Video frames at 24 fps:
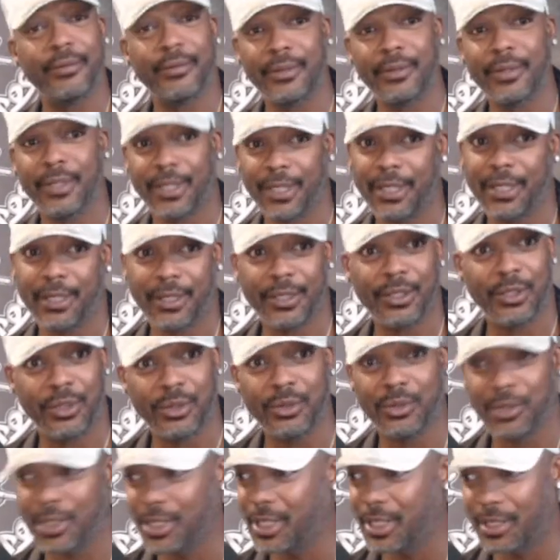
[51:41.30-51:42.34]

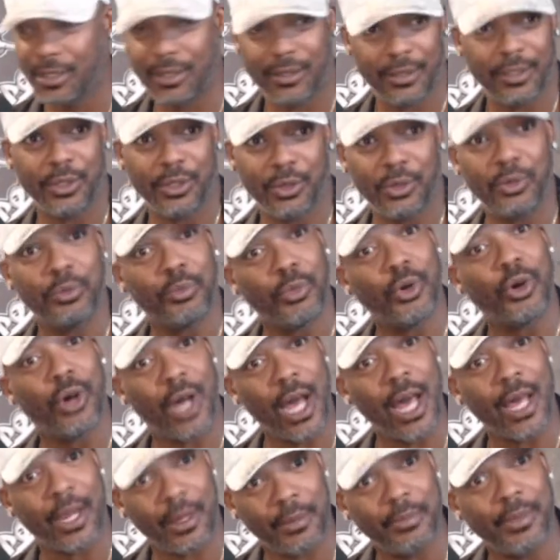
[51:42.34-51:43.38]
you'll get a little more
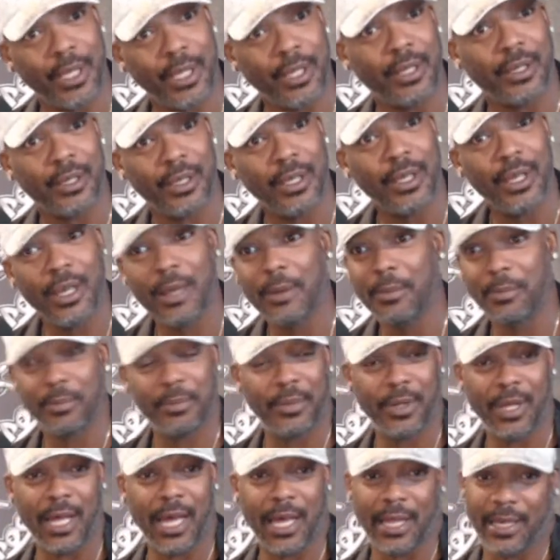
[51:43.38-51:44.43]
out of me.
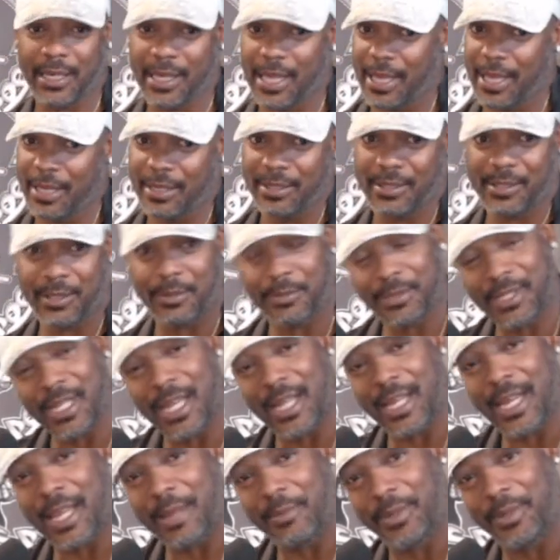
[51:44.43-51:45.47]
They
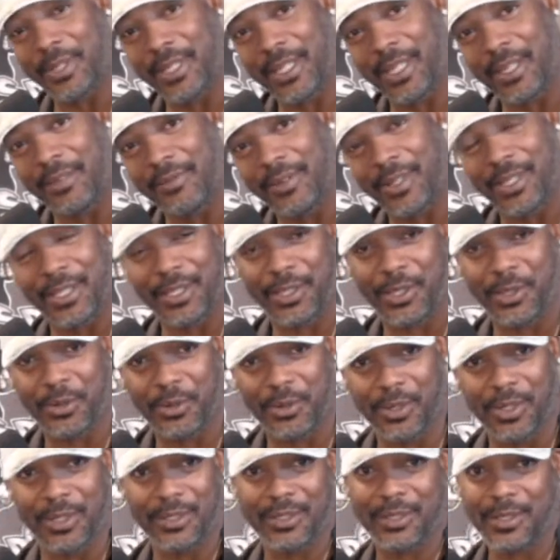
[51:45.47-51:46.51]
sometimes they believe it and
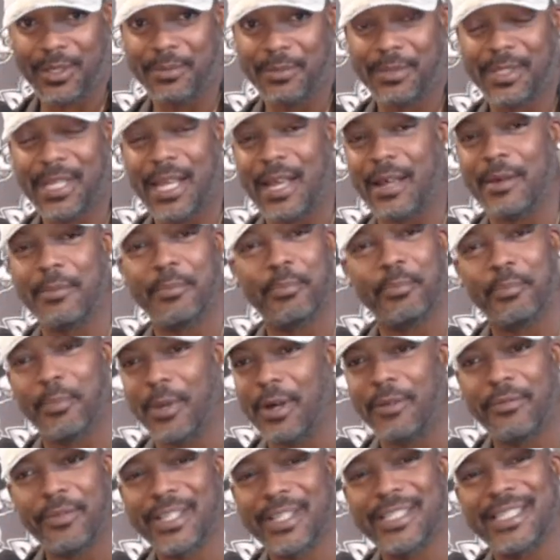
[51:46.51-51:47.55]
do it. Sometimes
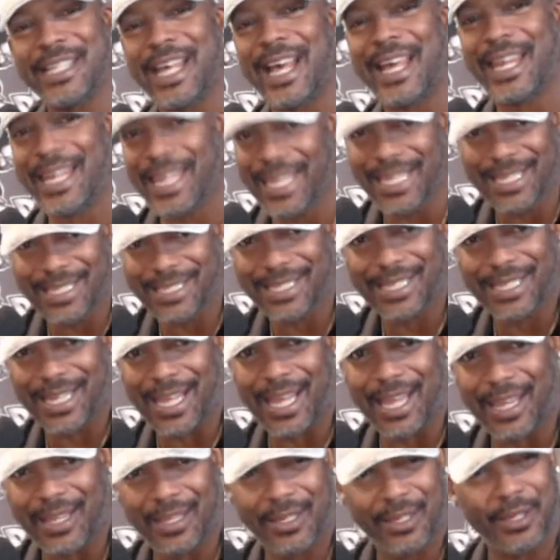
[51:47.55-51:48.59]
motherfuckers not into
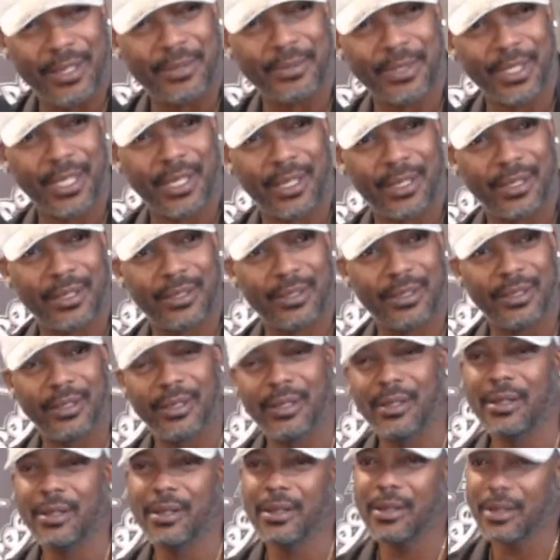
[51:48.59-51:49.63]
that. You know what I'm saying?
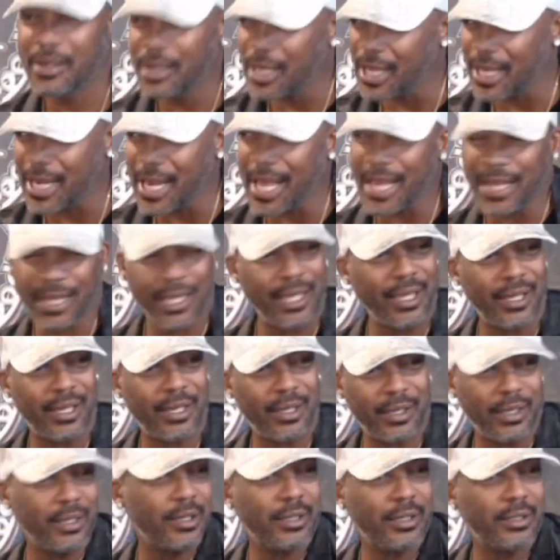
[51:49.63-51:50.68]
And I get it.
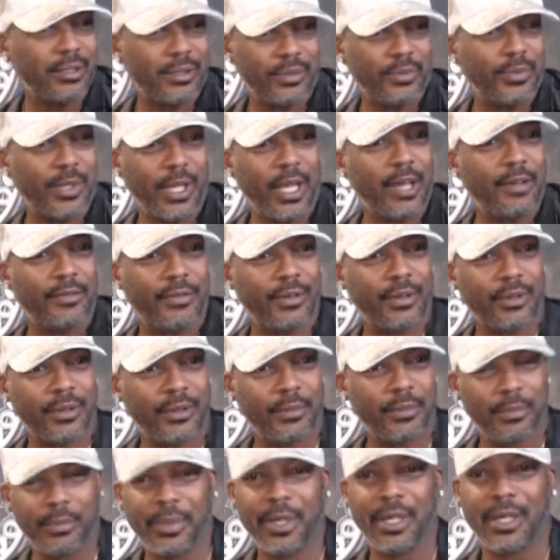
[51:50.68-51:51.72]
It's whatever.
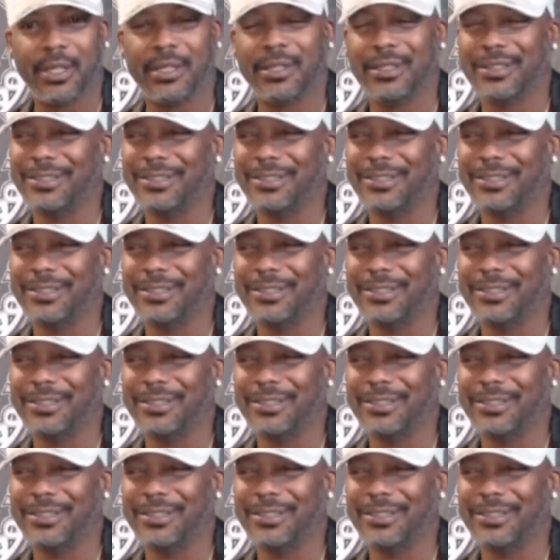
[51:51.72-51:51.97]
But